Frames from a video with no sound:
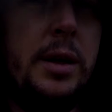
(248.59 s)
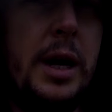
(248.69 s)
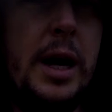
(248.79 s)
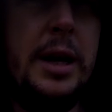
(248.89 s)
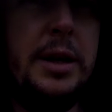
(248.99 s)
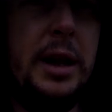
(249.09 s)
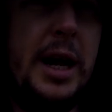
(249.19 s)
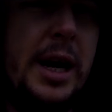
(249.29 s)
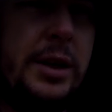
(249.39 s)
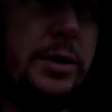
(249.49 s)
uh, the
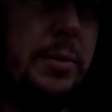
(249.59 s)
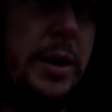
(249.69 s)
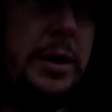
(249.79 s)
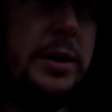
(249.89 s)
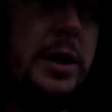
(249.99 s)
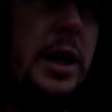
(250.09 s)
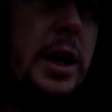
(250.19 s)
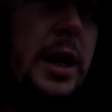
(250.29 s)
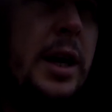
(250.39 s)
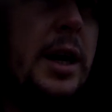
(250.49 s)
large ones.
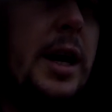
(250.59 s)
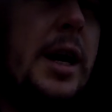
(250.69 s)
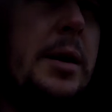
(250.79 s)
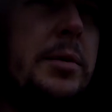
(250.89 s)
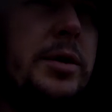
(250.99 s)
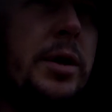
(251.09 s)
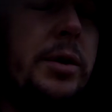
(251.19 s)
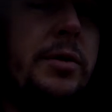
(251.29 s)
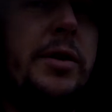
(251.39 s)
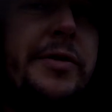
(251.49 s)
Um, so
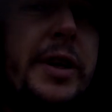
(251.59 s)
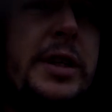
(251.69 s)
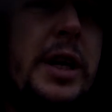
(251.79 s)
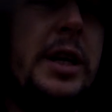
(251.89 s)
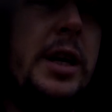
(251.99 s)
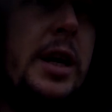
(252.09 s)
they're all fitted.